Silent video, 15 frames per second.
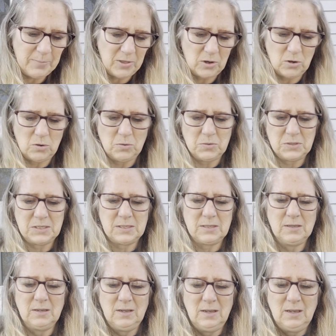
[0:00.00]
those.
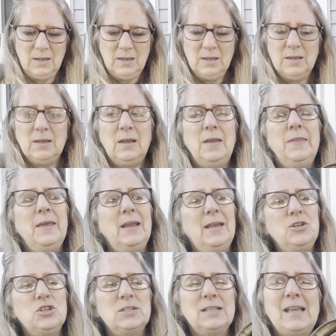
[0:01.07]
And then I
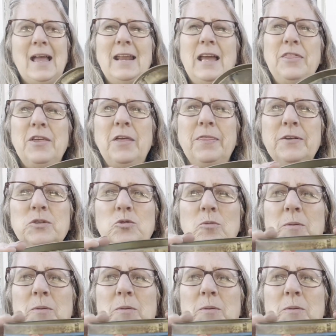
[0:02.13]
thought this would